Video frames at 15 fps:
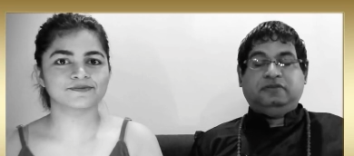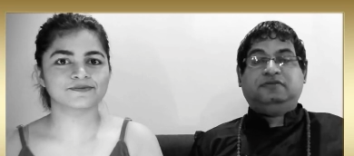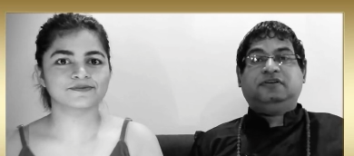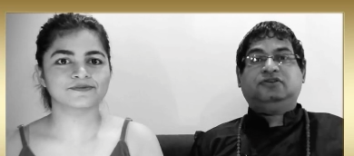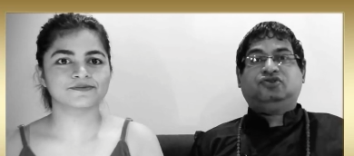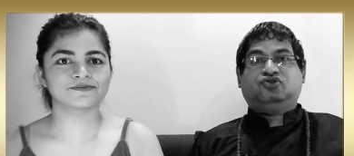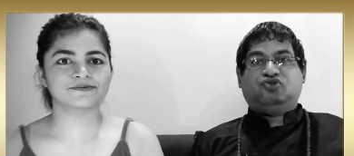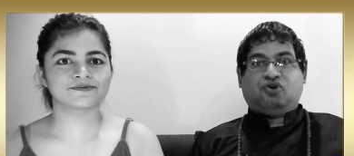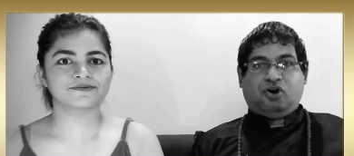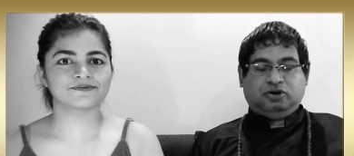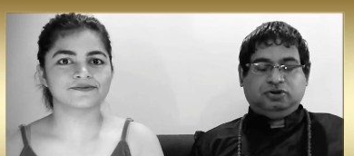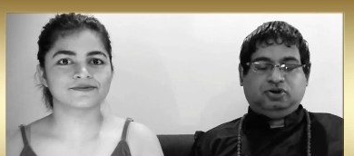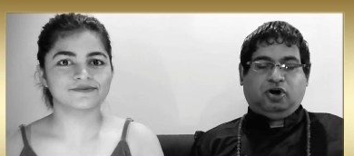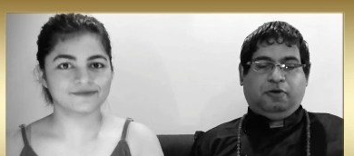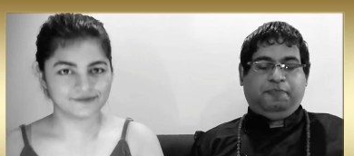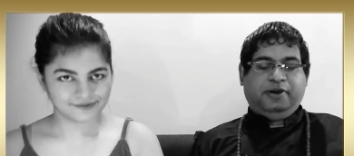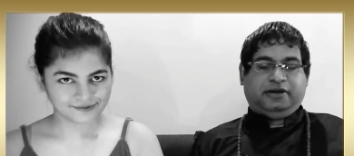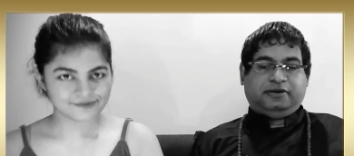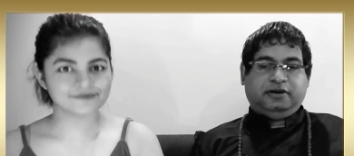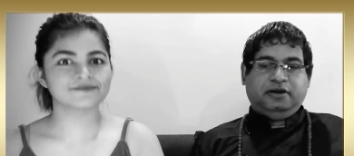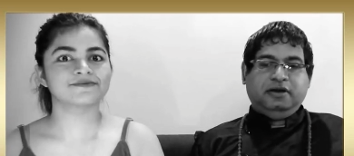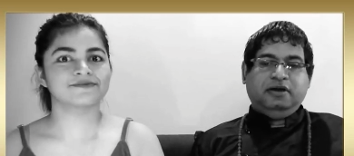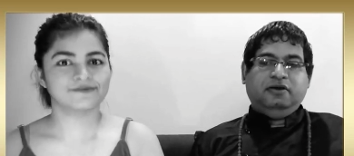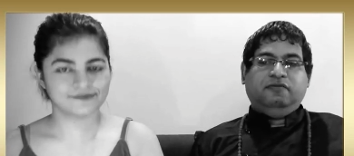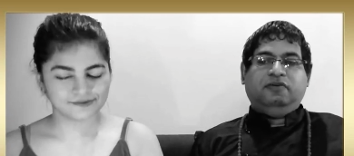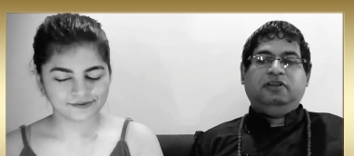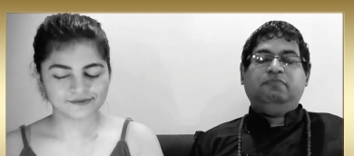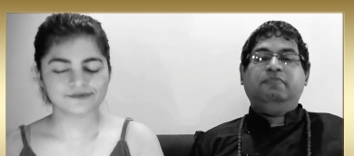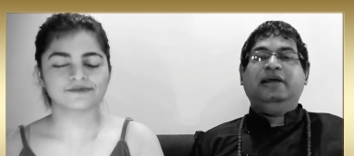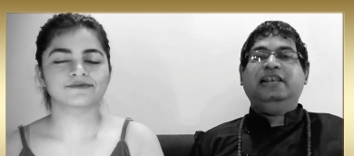Speaker 1: it's a strong topic
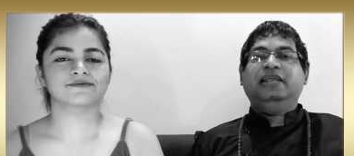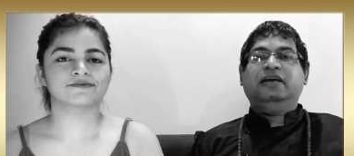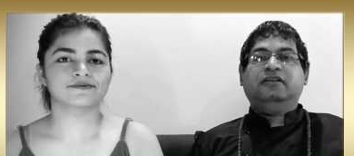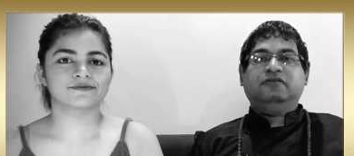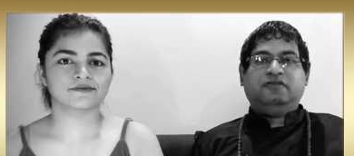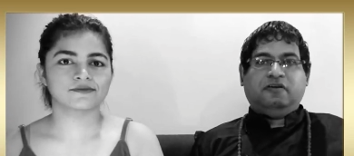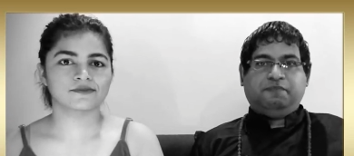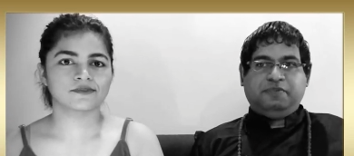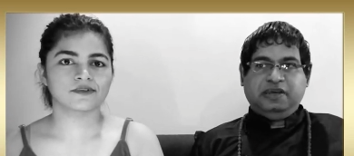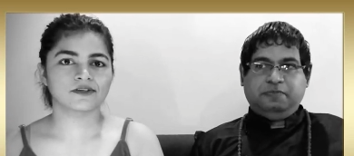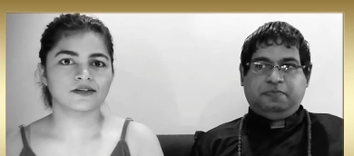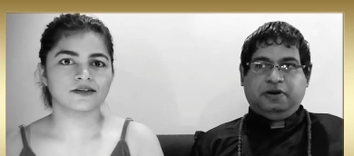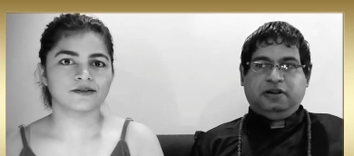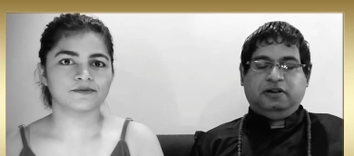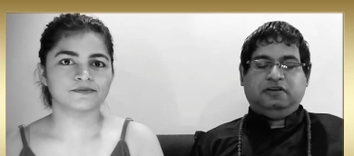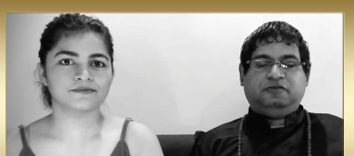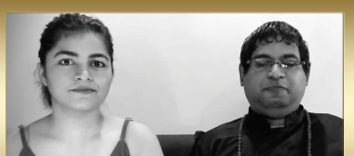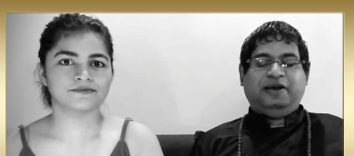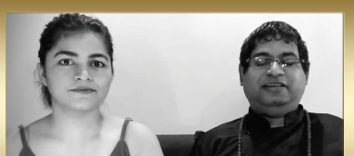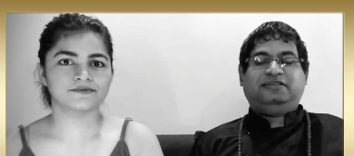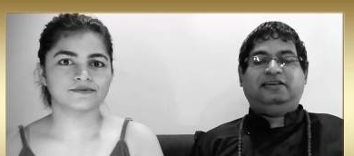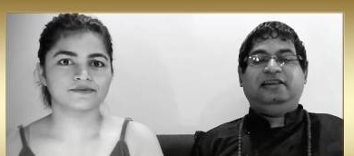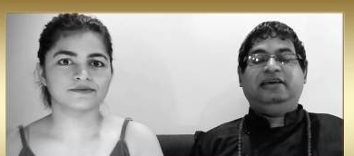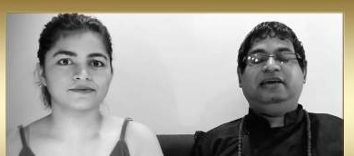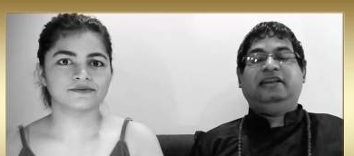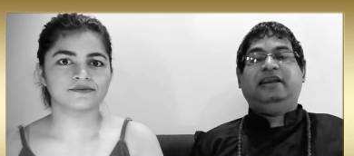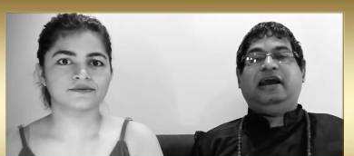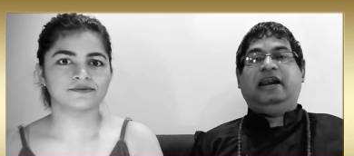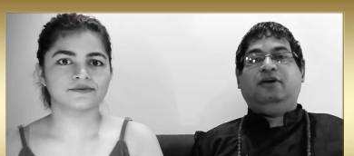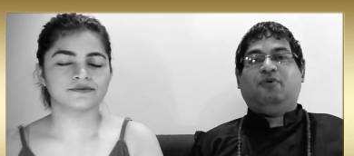with millions of people, especially
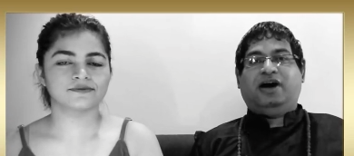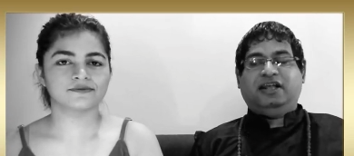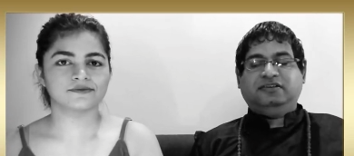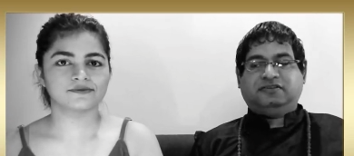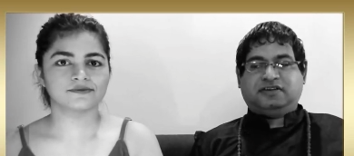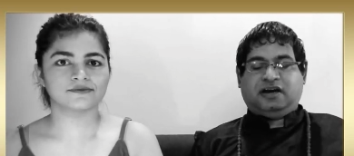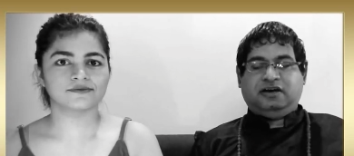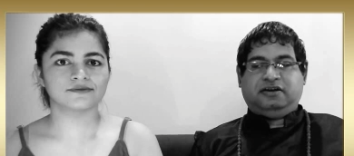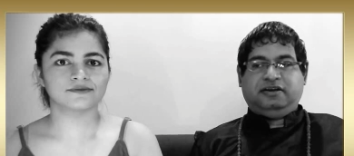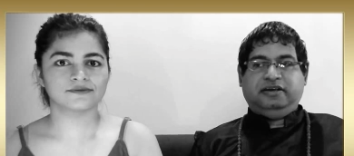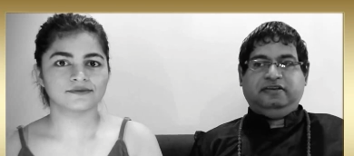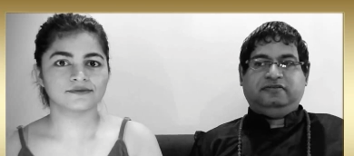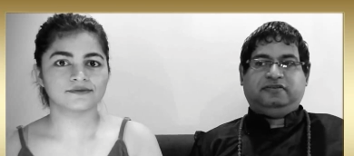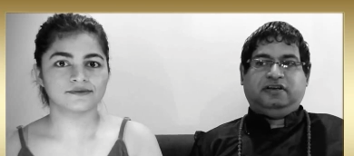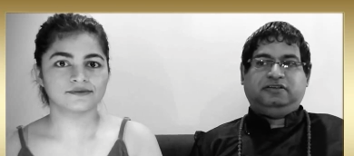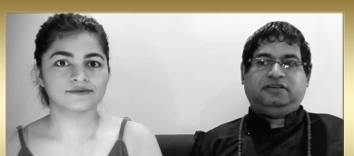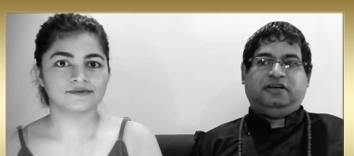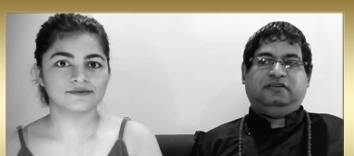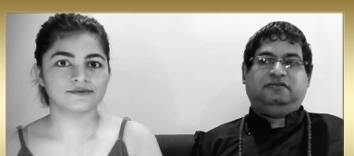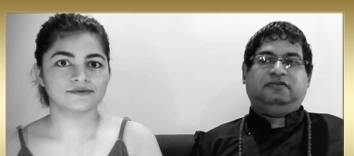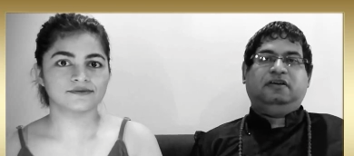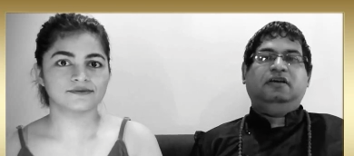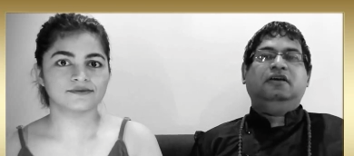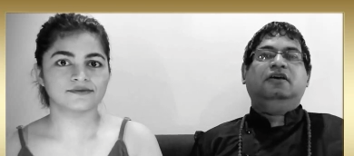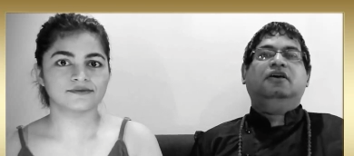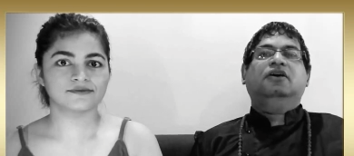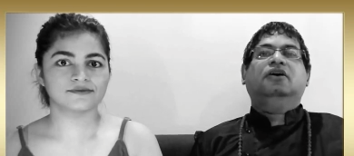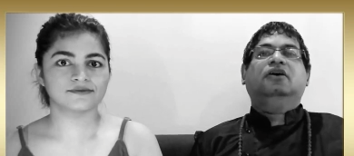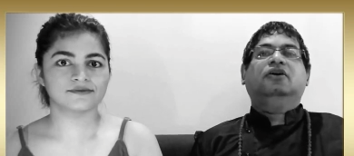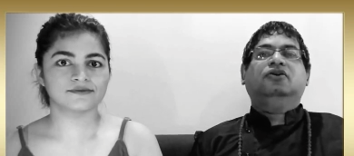in advanced countries such as
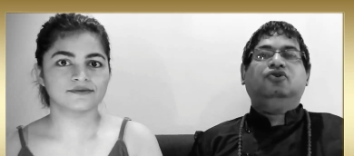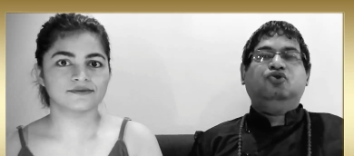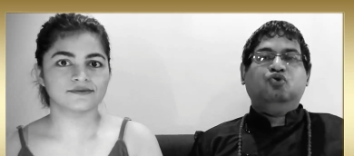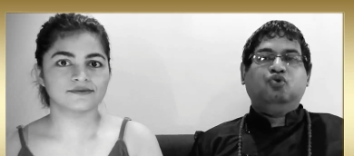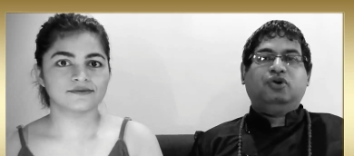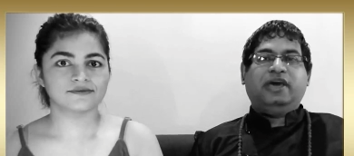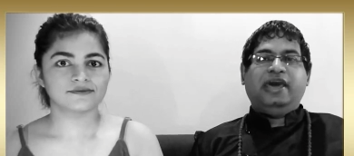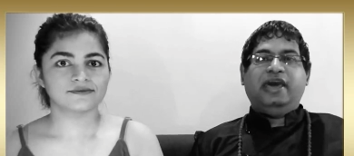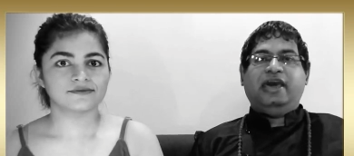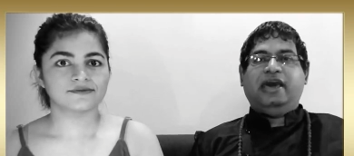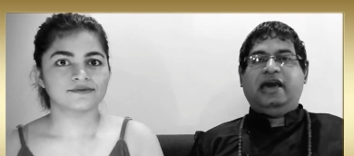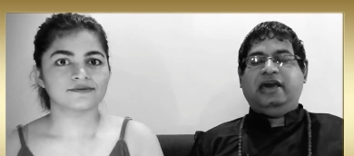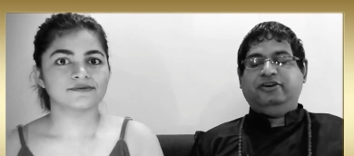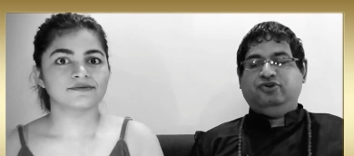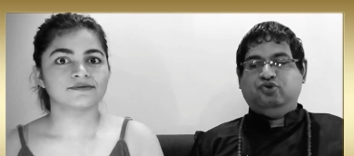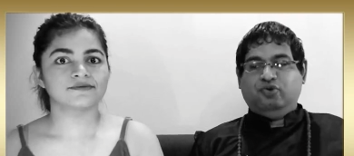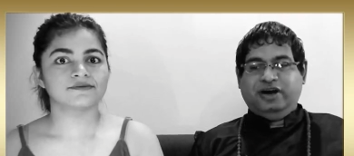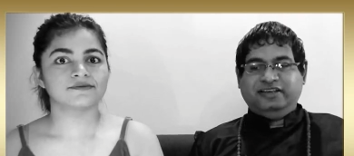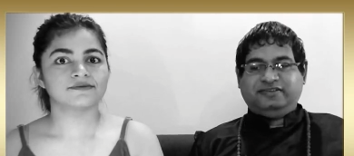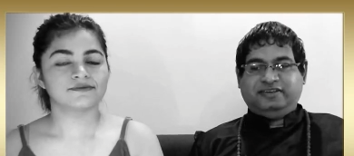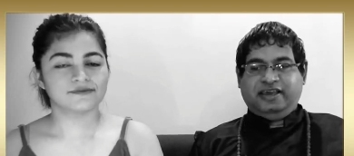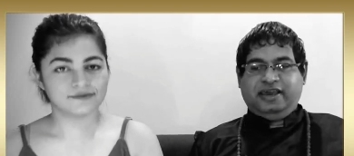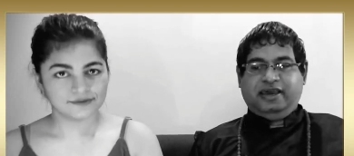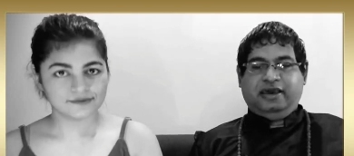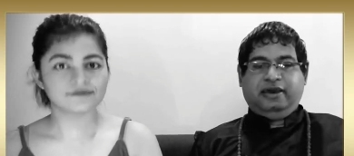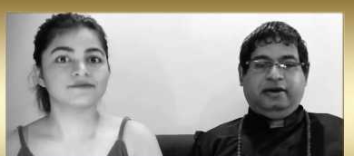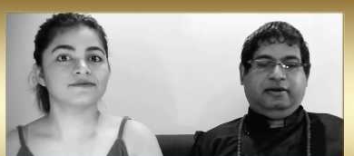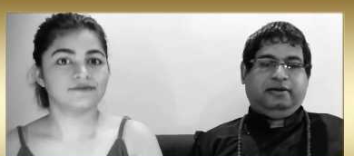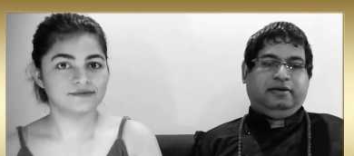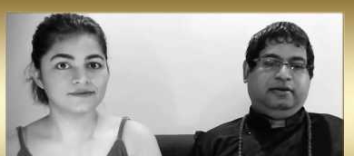UK and
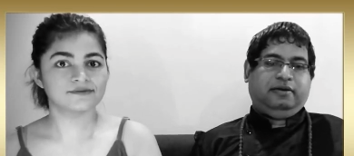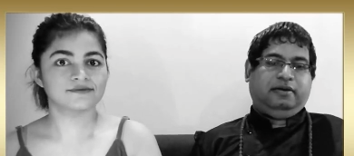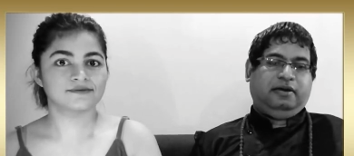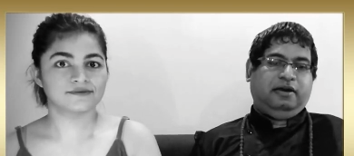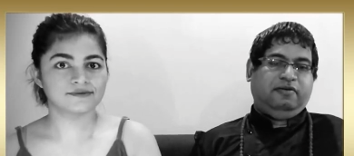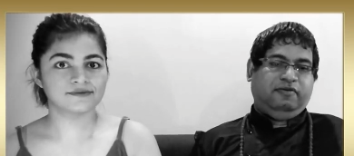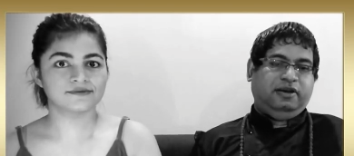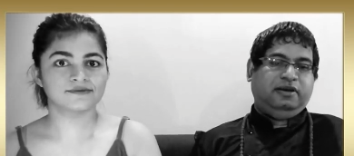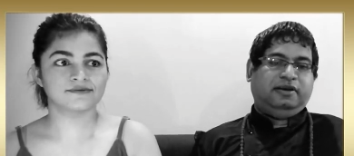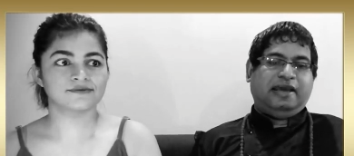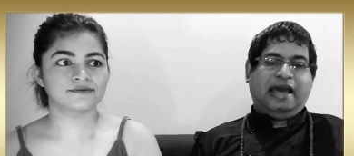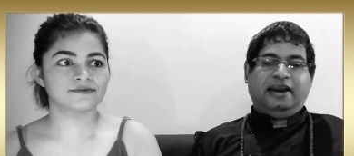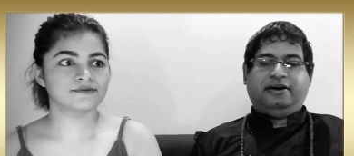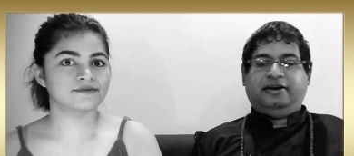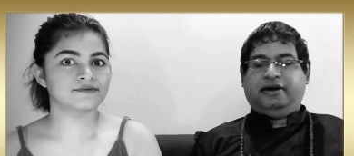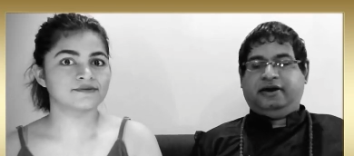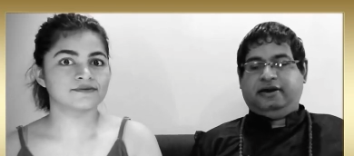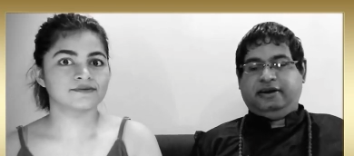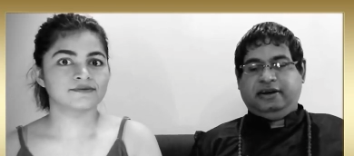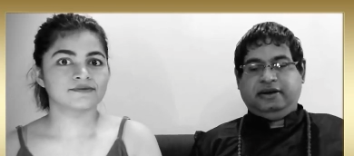USA, even Canada,